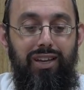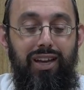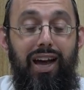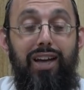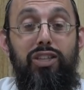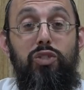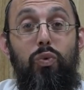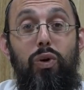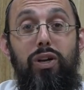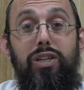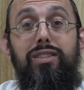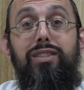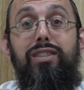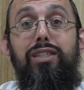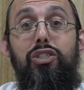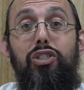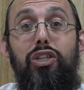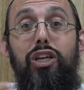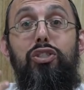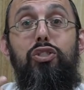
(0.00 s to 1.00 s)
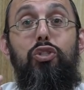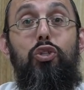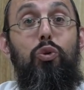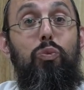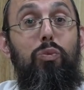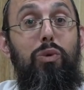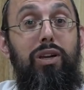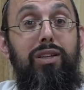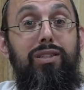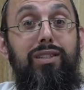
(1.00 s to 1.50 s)
As well as teaching us
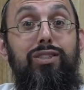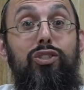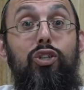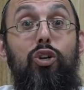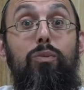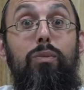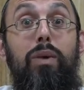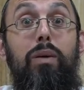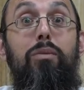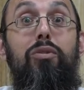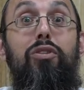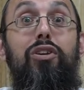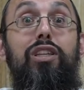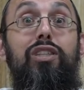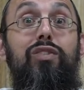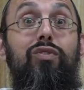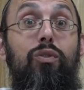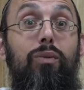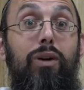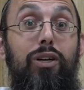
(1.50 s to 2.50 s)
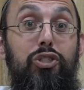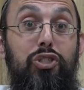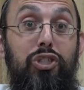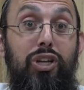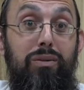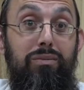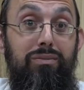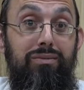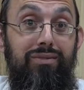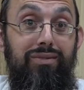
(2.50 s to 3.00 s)
humility to remember that it's from
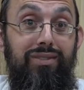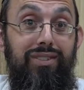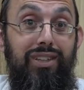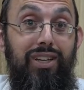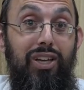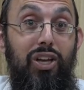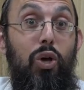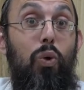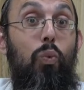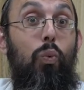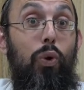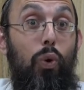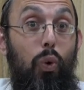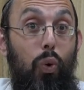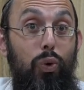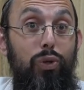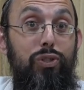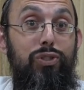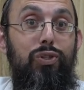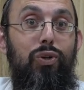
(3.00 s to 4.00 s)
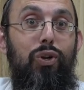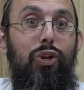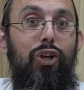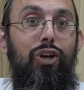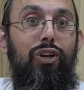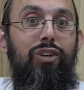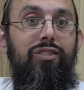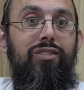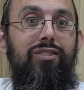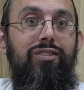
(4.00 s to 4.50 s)
Hashem, we also
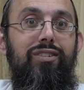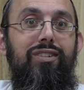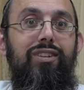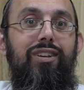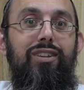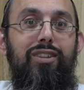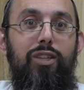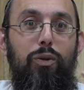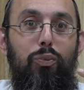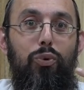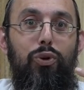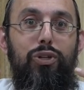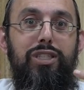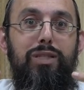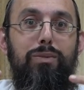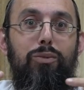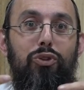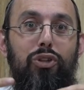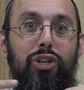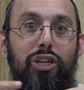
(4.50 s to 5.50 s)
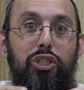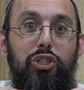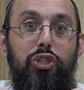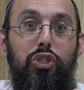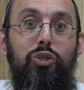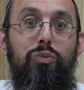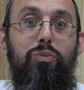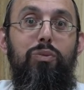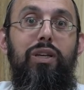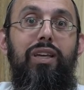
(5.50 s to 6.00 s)
learn the principle that it
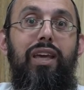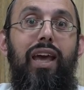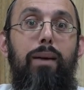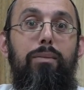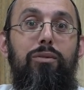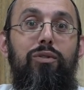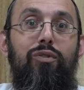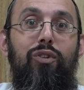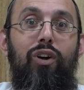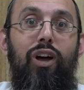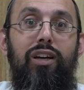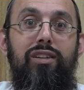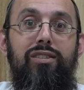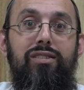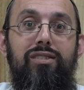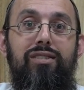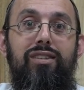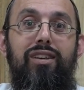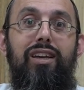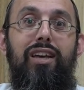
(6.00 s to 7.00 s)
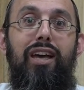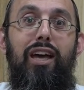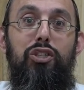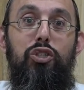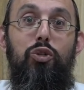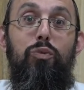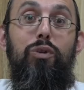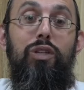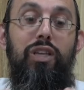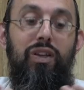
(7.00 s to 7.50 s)
shouldn't be kept for us. It
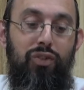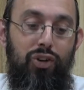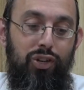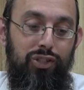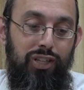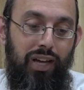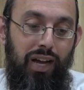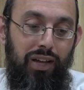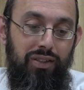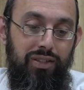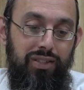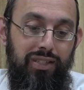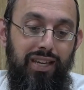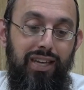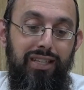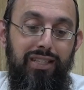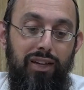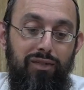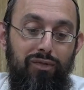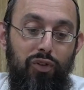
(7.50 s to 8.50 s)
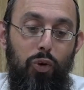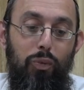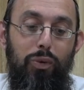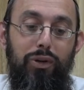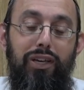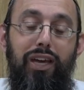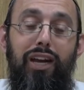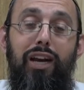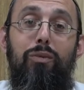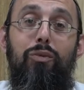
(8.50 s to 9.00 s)
should be given unto others. Ki tavo
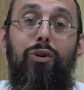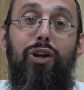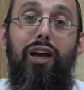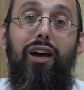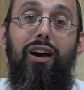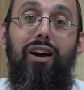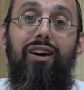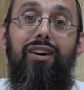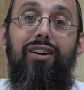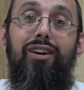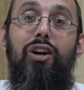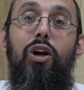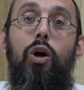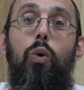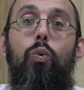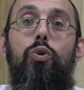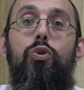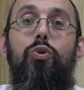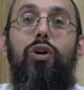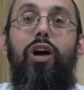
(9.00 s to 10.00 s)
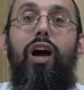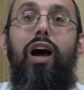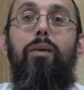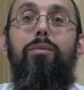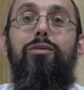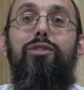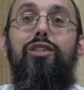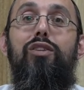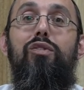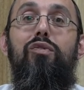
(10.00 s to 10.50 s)
b'kerem re'echa, when you come
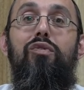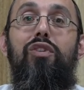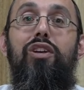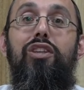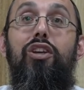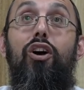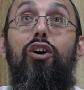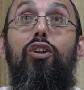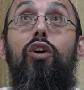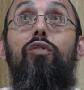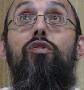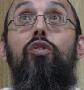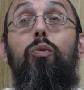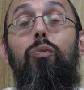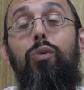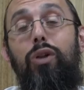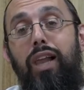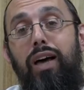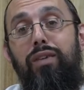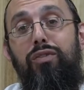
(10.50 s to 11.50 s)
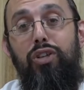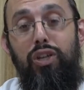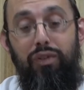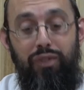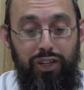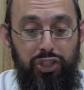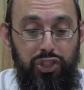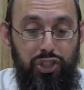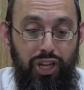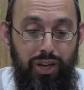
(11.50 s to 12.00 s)
to the vineyard of your beloved of
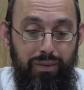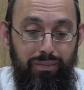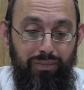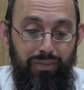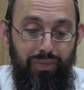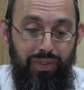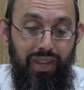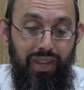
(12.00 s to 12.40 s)
Hashem,